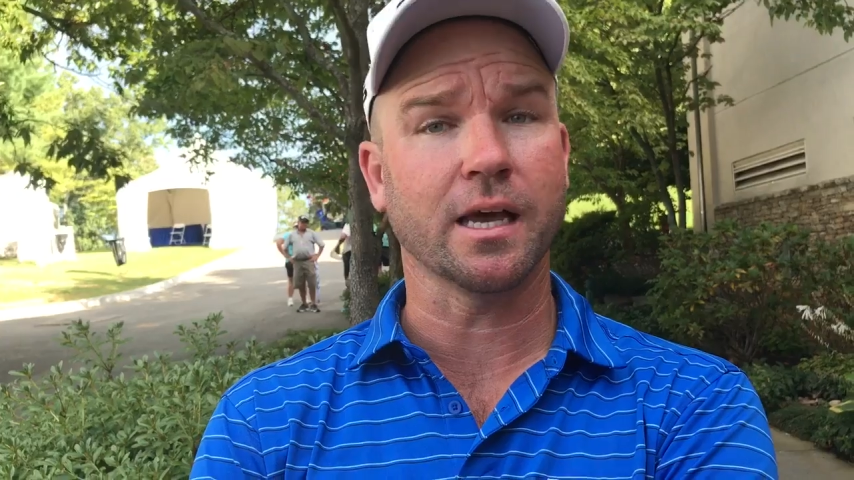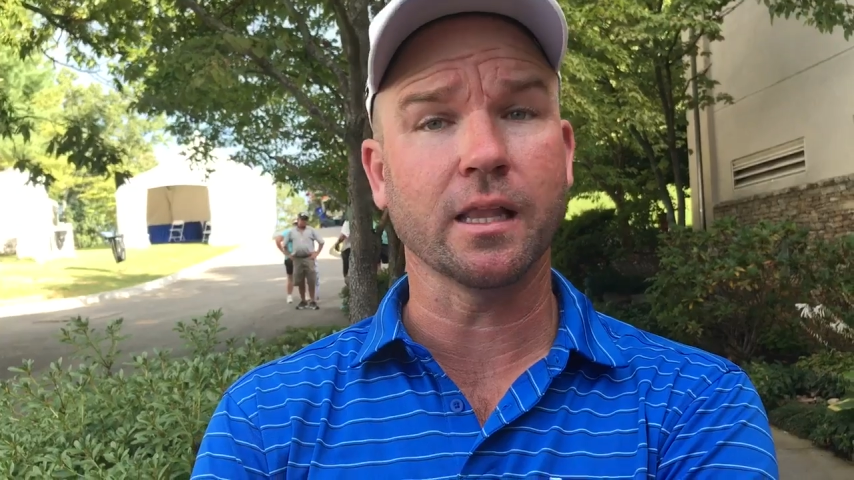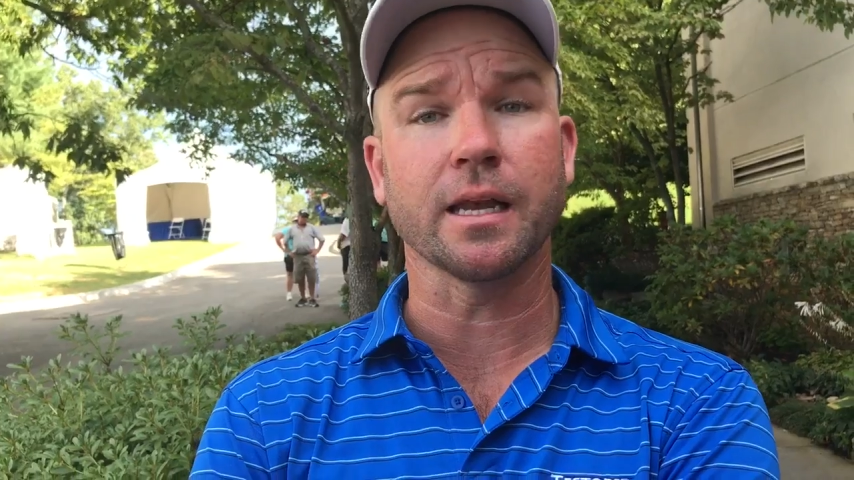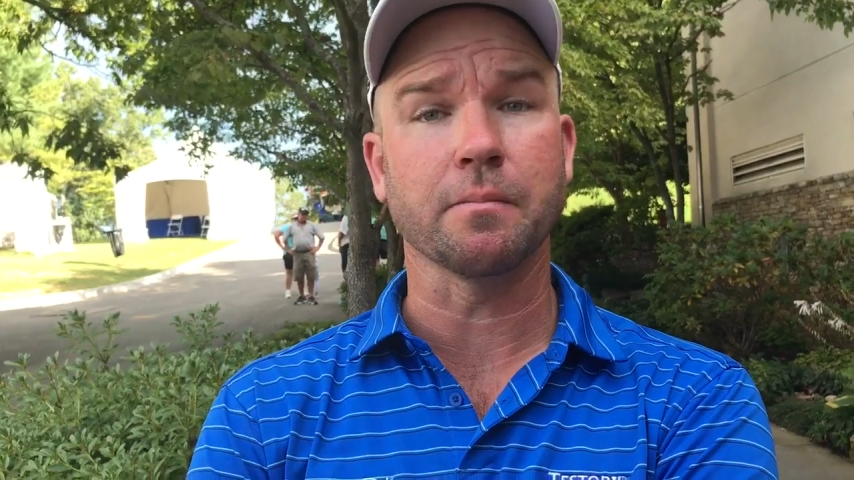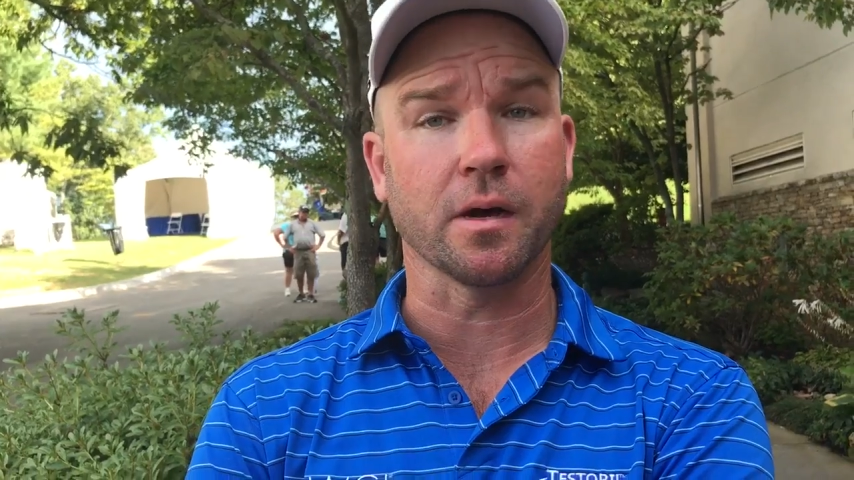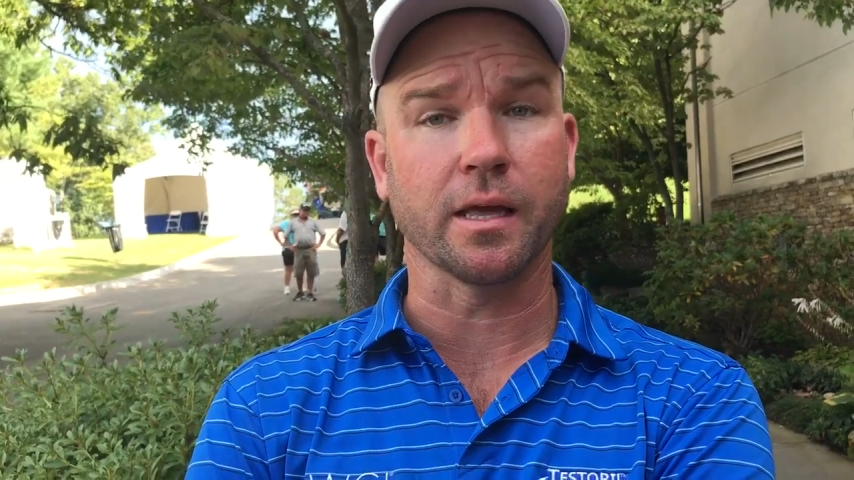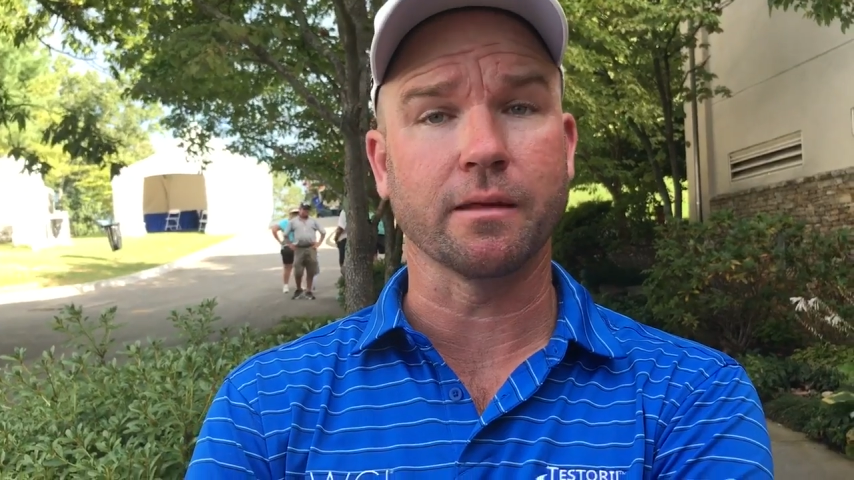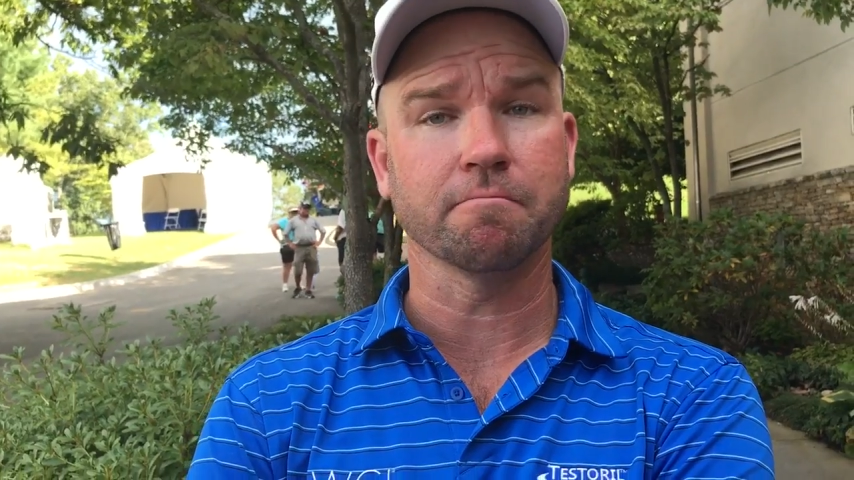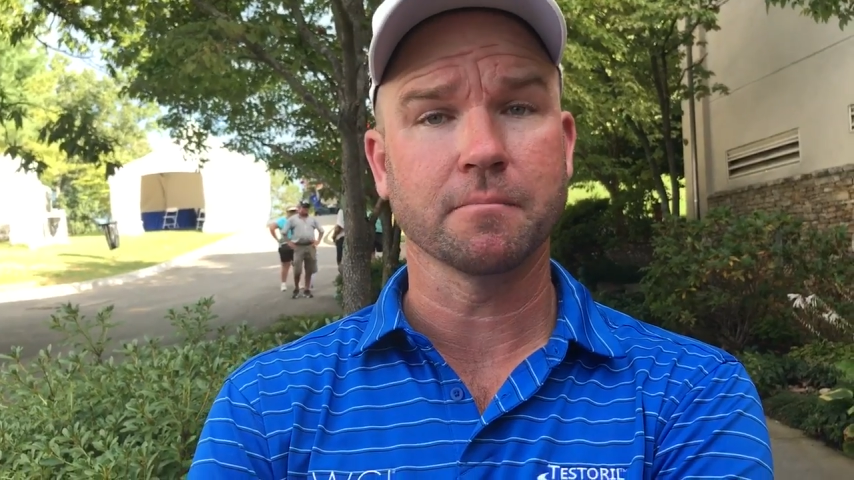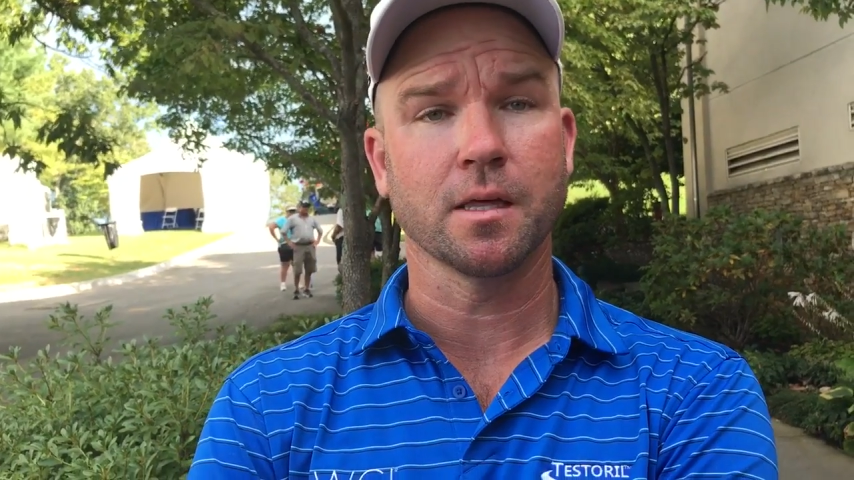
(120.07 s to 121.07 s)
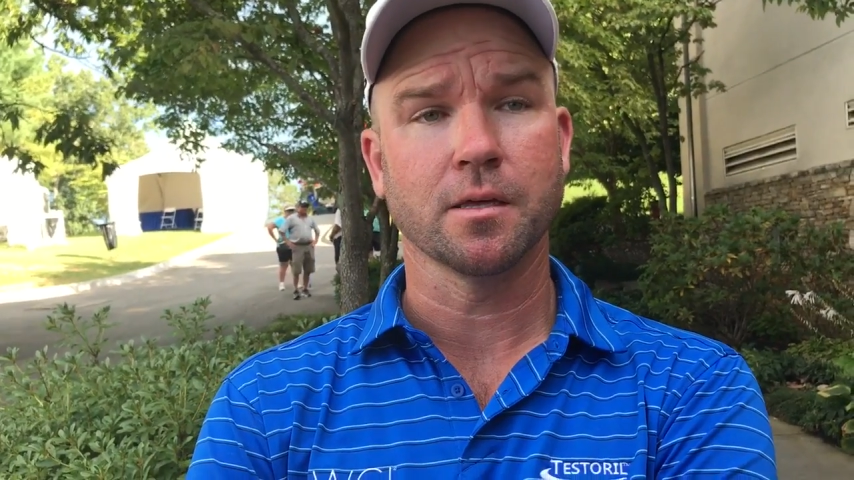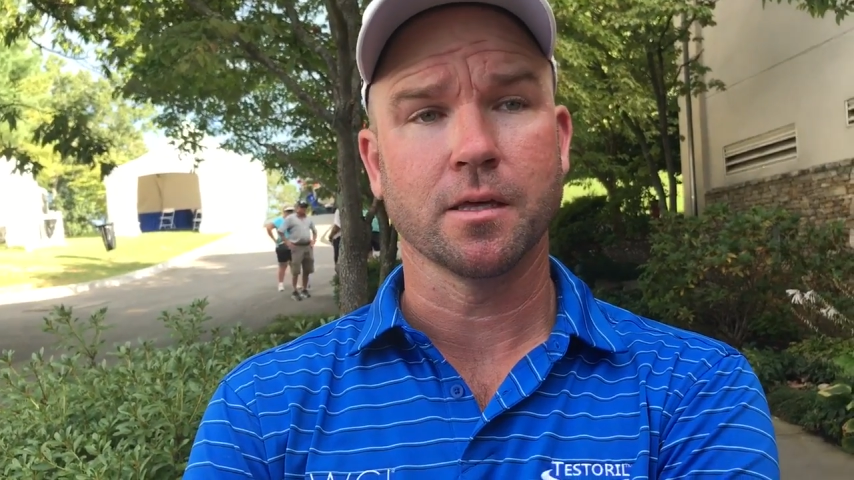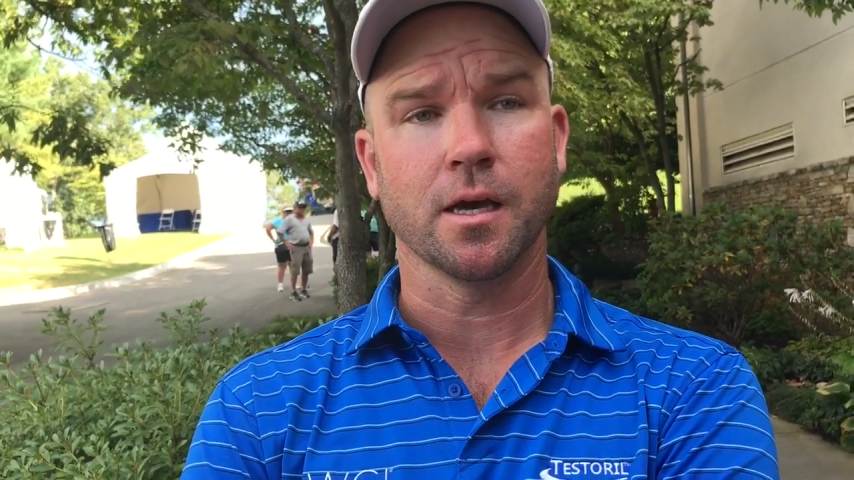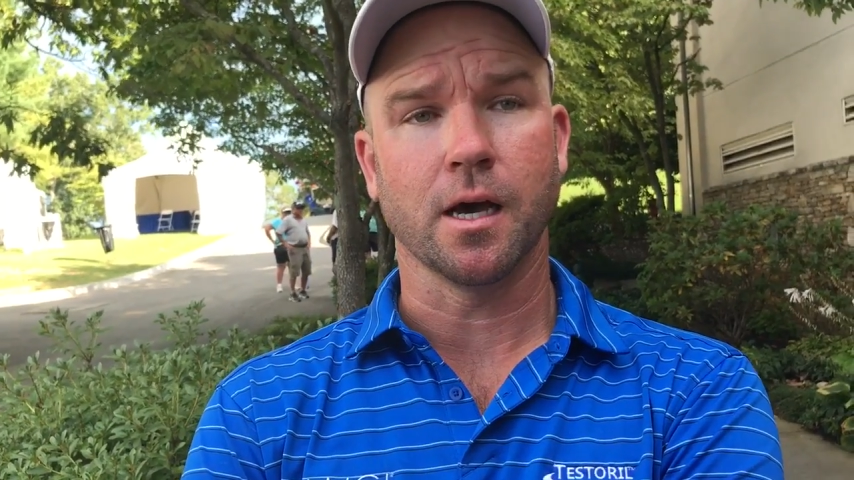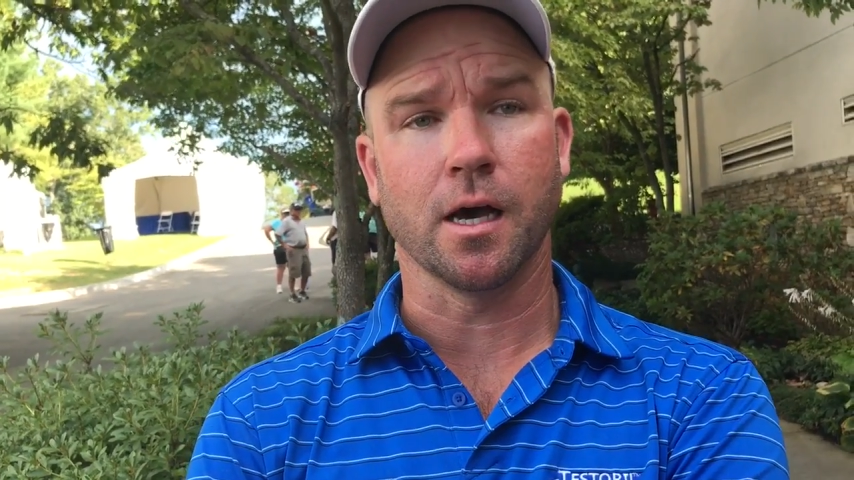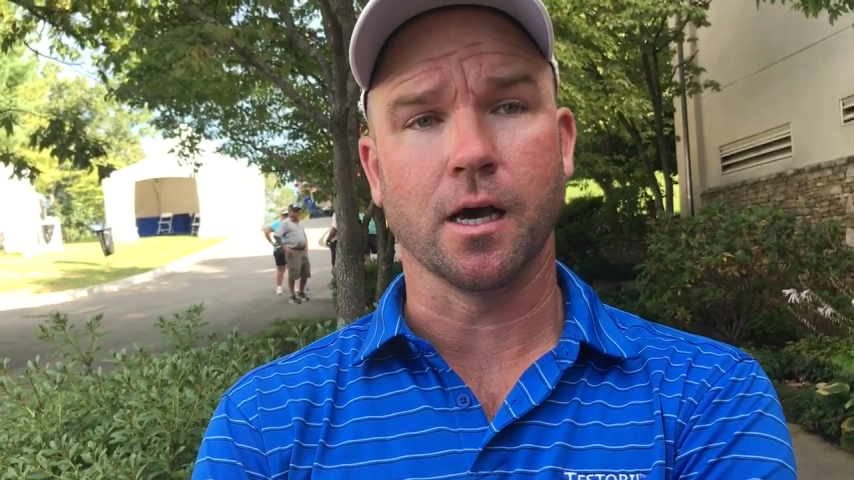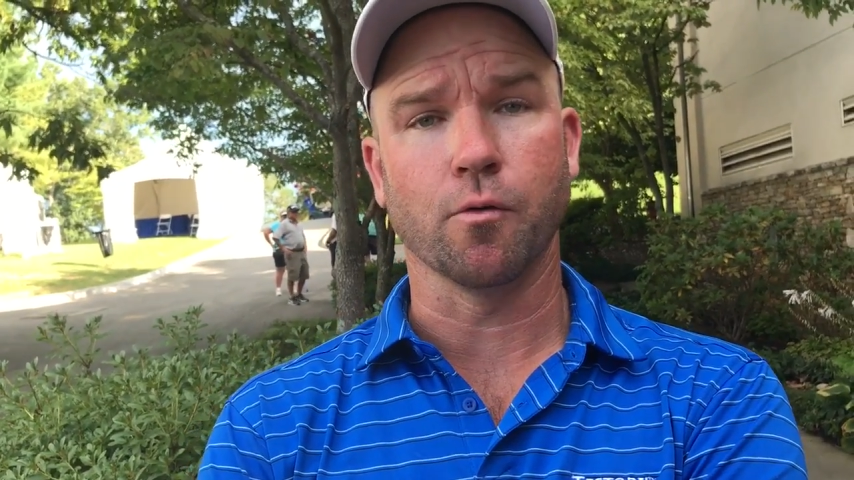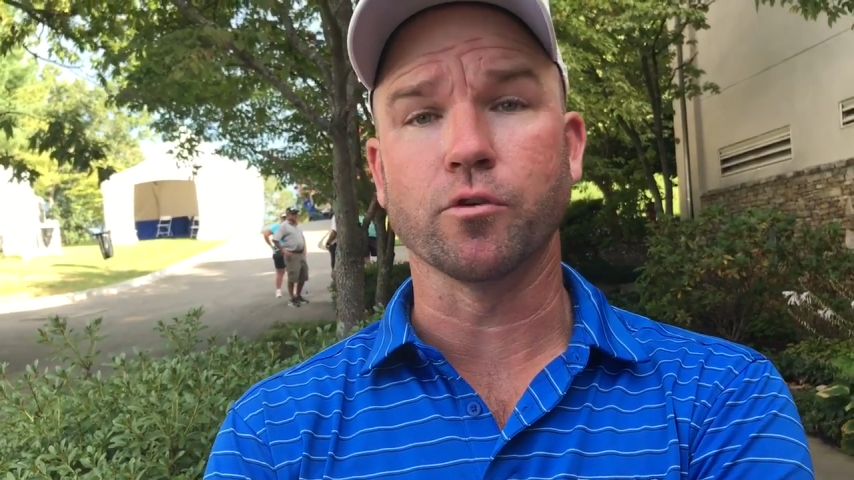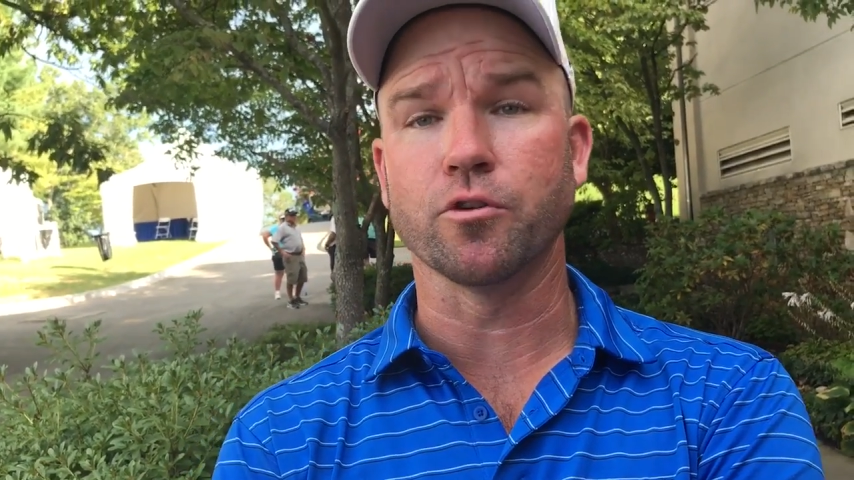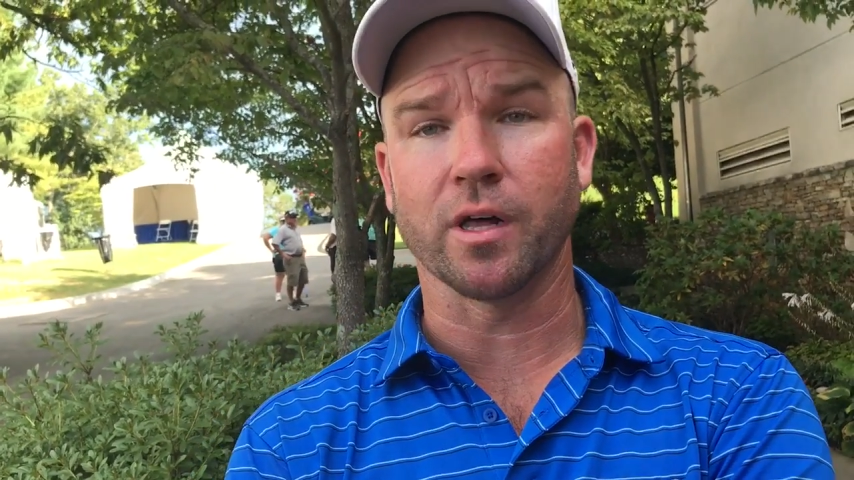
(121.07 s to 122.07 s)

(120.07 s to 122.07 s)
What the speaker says: tell anybody, would